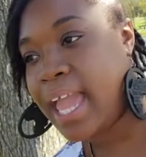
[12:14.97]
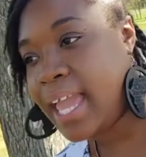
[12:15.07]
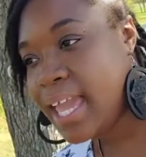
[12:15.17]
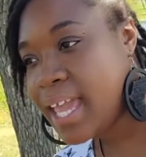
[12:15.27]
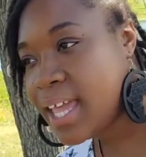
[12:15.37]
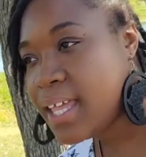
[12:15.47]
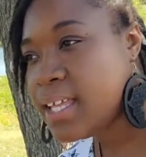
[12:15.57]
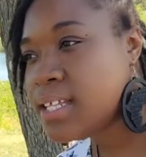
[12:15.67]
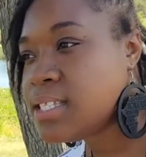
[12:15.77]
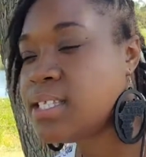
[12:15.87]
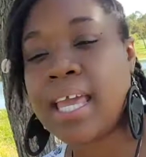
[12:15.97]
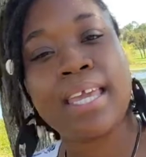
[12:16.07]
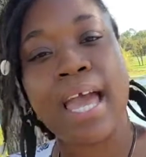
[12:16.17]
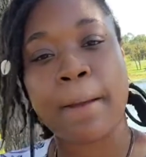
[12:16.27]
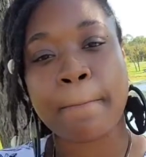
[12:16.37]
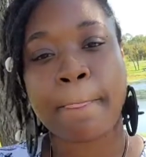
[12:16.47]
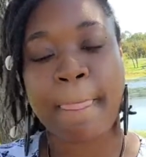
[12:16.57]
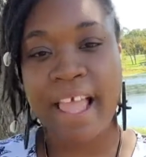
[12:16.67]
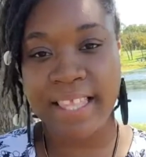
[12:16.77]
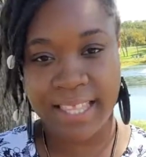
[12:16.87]
And yeah,
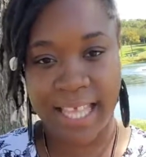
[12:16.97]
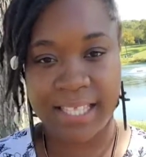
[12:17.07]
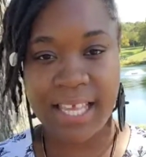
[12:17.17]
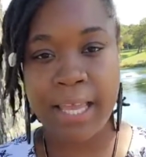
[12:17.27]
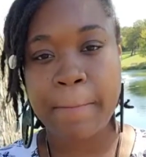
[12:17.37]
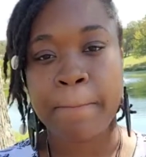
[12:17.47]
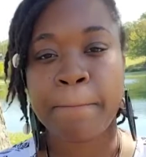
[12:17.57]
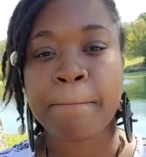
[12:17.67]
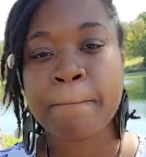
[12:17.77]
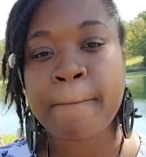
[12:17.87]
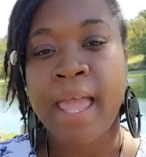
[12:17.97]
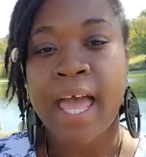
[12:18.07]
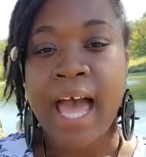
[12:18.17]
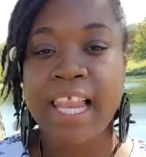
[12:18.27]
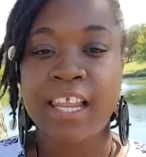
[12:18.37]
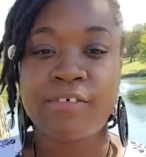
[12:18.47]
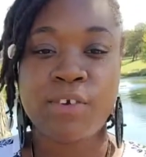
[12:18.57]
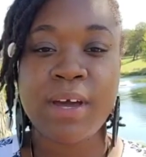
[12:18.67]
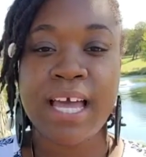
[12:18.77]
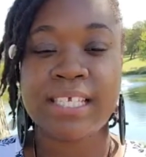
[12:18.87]
I think that's it. I love
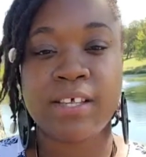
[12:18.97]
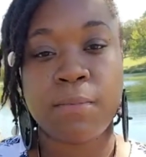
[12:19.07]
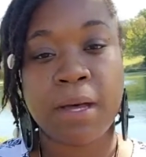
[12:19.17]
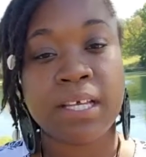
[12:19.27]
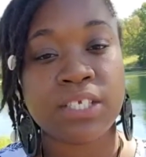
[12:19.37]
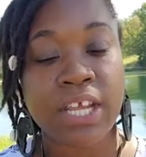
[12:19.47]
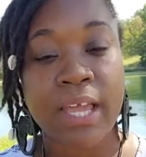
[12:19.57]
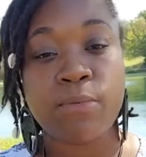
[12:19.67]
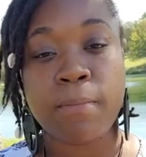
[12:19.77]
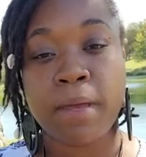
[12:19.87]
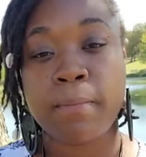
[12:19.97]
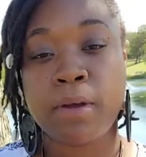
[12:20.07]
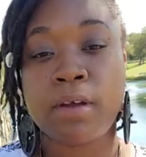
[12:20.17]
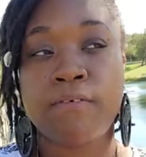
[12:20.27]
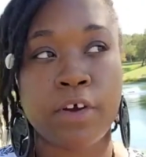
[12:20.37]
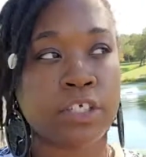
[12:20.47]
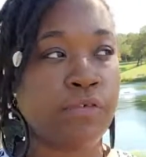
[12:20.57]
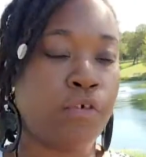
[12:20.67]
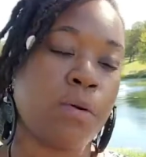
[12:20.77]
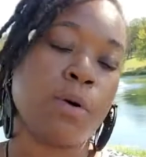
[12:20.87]
you guys so much. And remember,
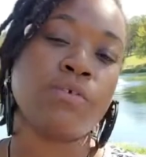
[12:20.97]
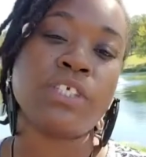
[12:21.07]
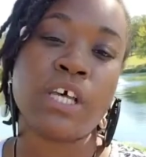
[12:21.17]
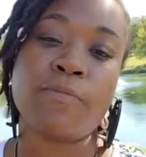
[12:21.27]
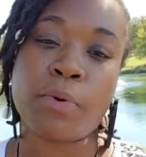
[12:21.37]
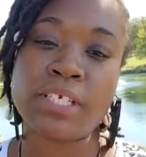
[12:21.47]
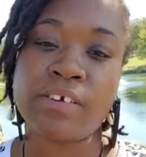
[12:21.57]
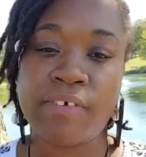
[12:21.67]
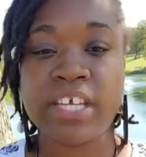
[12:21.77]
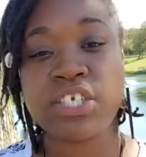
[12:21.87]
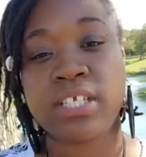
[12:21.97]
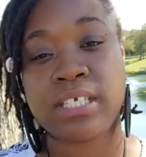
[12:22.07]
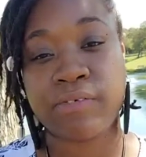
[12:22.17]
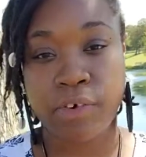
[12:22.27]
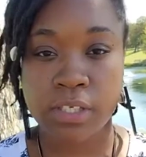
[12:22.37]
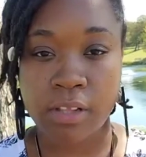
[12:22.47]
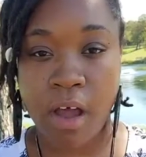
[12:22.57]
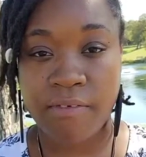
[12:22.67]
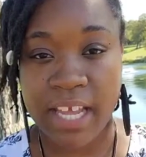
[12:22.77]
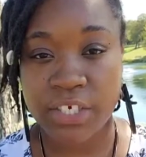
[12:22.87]
first and foremost, self-preservation is the first
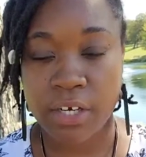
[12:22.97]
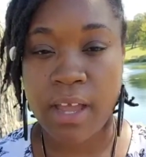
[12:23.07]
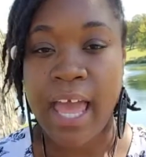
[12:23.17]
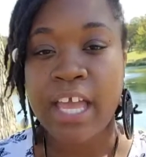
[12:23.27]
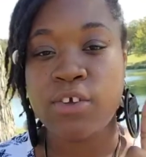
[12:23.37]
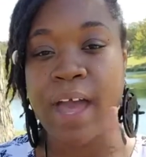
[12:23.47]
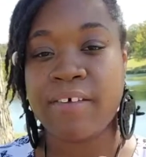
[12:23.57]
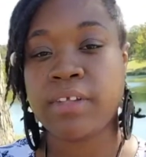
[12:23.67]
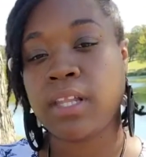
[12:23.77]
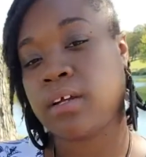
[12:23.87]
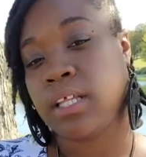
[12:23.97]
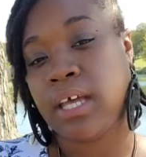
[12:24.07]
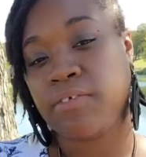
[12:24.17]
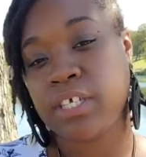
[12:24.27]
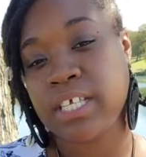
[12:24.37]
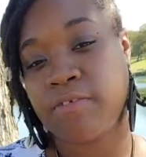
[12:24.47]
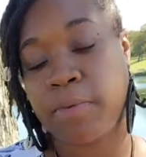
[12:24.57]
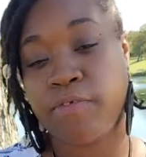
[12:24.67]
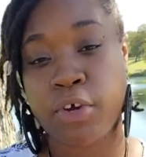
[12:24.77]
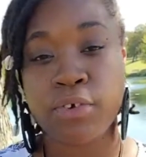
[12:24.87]
law of nature. You have to learn to love
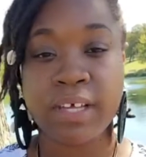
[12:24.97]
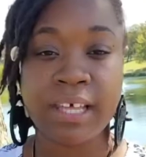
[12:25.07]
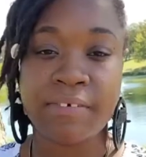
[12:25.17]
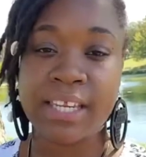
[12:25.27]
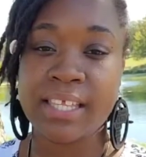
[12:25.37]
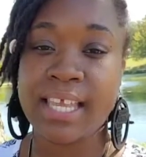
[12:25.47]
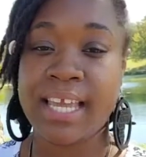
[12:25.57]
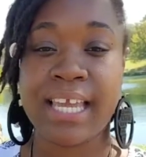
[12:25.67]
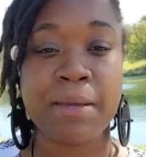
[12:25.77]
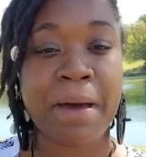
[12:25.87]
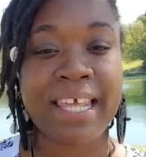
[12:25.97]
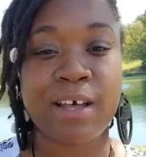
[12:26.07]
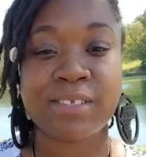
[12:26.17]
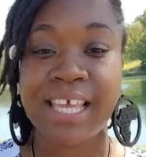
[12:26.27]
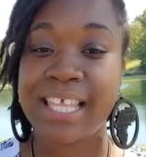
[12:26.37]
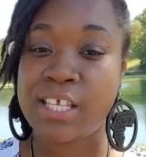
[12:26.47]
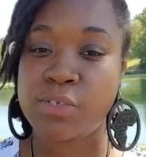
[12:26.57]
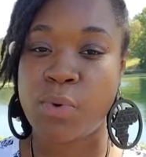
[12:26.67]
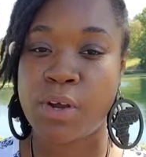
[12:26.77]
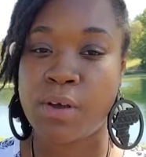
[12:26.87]
yourself before you can love anything and anybody else in
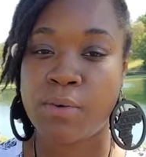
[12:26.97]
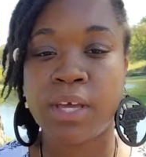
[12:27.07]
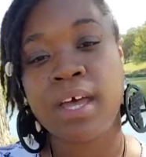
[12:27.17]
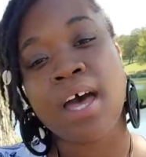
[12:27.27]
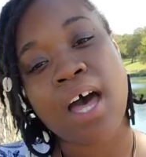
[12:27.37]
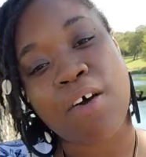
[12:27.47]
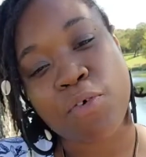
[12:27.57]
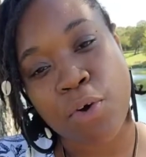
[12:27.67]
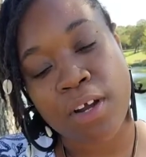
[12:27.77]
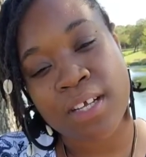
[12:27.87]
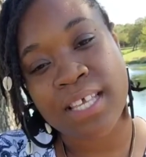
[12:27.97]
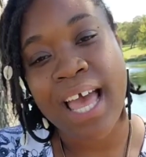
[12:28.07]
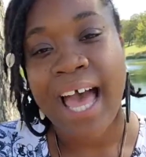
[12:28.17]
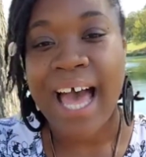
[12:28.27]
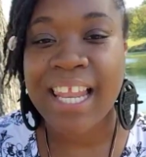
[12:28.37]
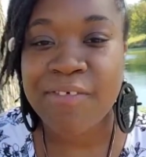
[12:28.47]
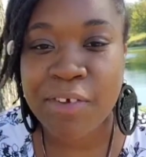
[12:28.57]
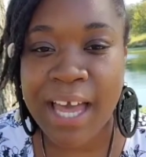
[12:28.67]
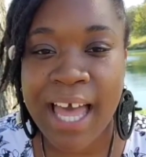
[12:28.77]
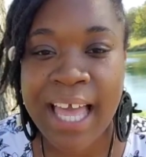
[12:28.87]
this world. Of course. I love
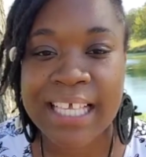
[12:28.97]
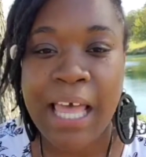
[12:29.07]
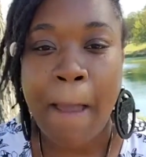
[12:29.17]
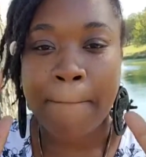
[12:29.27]
you guys.